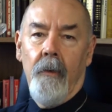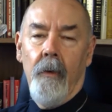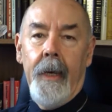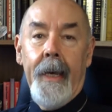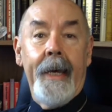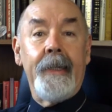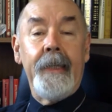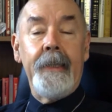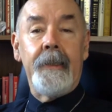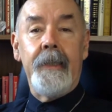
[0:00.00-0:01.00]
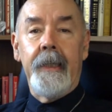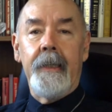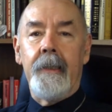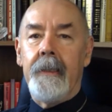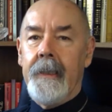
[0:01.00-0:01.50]
or at least
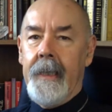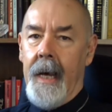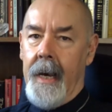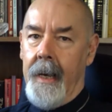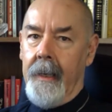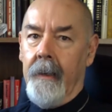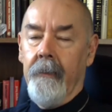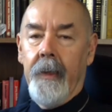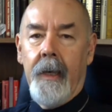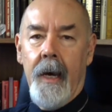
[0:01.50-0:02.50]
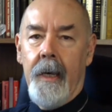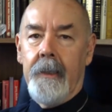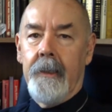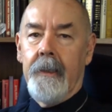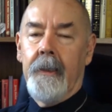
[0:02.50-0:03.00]
didn't deny, the gods,